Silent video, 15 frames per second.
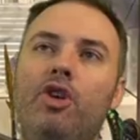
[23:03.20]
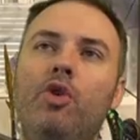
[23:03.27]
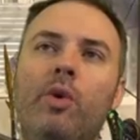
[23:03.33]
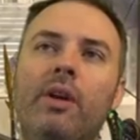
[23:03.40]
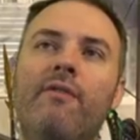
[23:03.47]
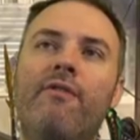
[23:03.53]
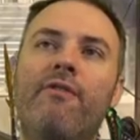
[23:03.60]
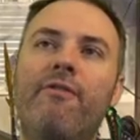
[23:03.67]
you
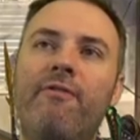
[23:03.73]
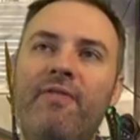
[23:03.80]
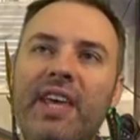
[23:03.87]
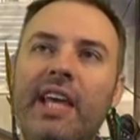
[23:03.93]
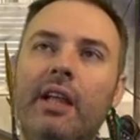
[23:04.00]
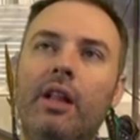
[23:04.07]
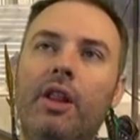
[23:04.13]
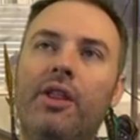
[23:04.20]
can
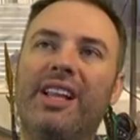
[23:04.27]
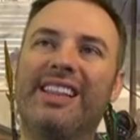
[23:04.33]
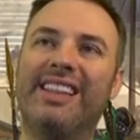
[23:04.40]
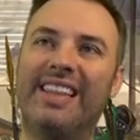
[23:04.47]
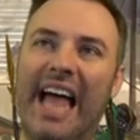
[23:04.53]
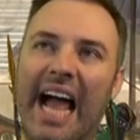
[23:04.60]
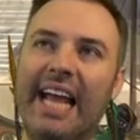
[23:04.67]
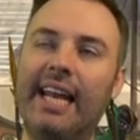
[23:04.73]
feel the
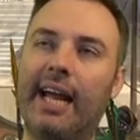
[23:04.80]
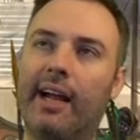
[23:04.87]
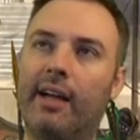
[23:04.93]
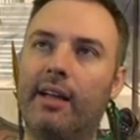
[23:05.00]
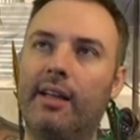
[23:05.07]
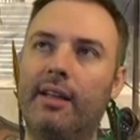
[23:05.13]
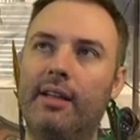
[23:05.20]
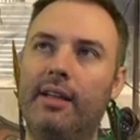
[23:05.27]
lighting
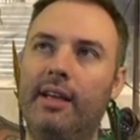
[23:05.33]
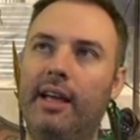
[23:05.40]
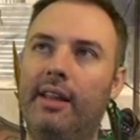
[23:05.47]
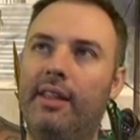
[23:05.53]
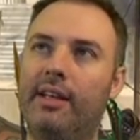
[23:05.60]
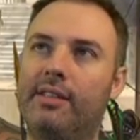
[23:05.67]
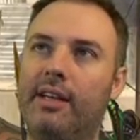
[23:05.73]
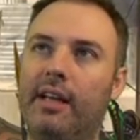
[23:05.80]

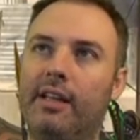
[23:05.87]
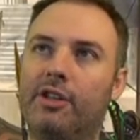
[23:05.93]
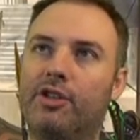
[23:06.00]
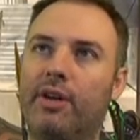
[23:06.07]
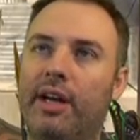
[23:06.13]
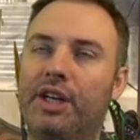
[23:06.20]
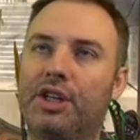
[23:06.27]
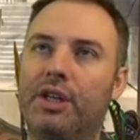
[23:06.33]
in this
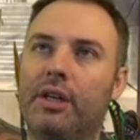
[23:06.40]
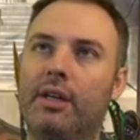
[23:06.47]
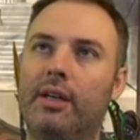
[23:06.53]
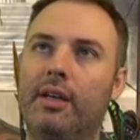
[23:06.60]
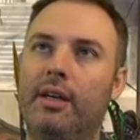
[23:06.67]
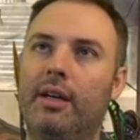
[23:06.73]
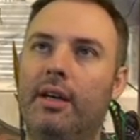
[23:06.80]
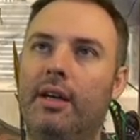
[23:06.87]
illustration.
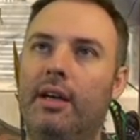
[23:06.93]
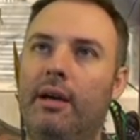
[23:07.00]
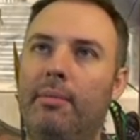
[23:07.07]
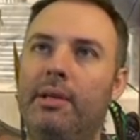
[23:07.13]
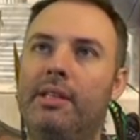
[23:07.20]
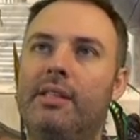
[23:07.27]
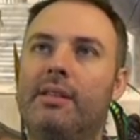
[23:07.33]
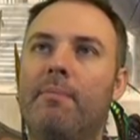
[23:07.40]

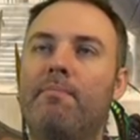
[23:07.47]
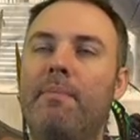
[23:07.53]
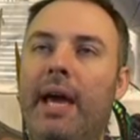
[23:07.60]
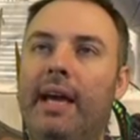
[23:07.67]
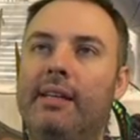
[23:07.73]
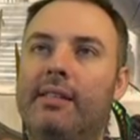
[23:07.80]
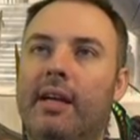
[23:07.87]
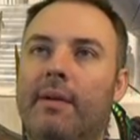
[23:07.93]
I mean, this is
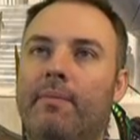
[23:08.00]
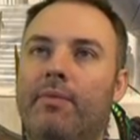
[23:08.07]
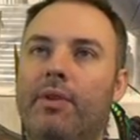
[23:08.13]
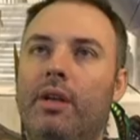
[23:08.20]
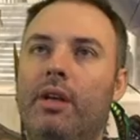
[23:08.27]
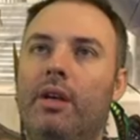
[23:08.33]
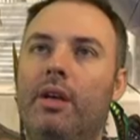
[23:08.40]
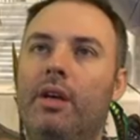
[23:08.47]
amazing.
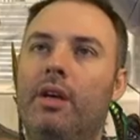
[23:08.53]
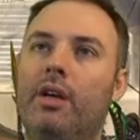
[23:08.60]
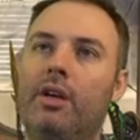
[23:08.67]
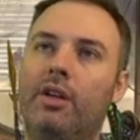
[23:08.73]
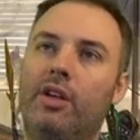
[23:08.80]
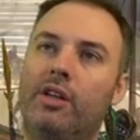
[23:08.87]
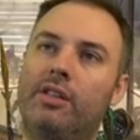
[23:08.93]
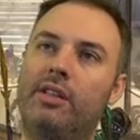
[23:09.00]

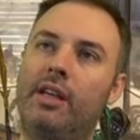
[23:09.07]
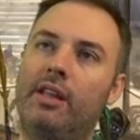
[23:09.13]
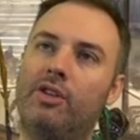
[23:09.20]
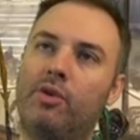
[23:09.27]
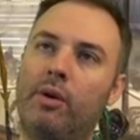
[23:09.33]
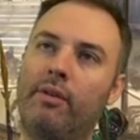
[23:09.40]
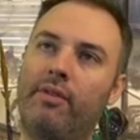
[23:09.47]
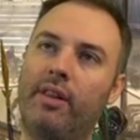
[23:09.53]
You can see the
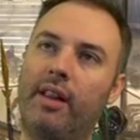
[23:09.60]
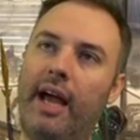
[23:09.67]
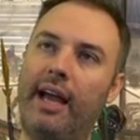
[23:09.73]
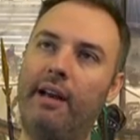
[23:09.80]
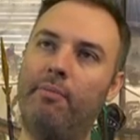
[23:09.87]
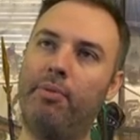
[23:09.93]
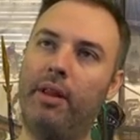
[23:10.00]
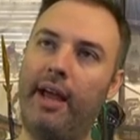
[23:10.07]
sort of
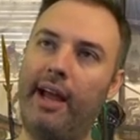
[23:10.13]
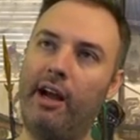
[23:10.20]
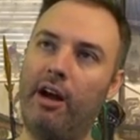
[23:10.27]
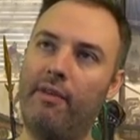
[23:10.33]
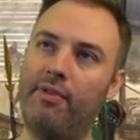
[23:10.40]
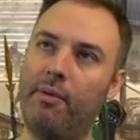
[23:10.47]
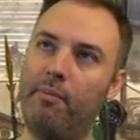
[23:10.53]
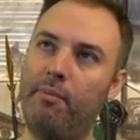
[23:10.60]
light playing
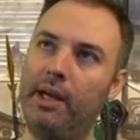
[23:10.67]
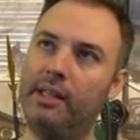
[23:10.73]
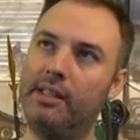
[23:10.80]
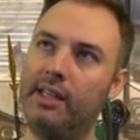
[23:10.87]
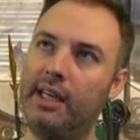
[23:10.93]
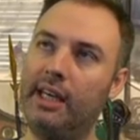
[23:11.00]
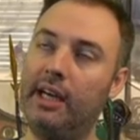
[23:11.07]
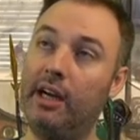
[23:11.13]
off the
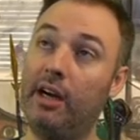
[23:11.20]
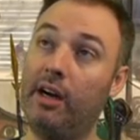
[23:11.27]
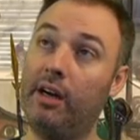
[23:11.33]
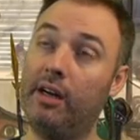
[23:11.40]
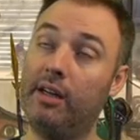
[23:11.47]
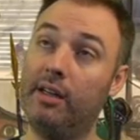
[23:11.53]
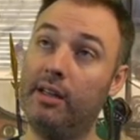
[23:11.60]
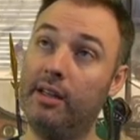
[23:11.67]
mist
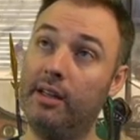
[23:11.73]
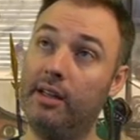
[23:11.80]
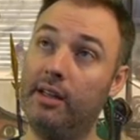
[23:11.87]
here.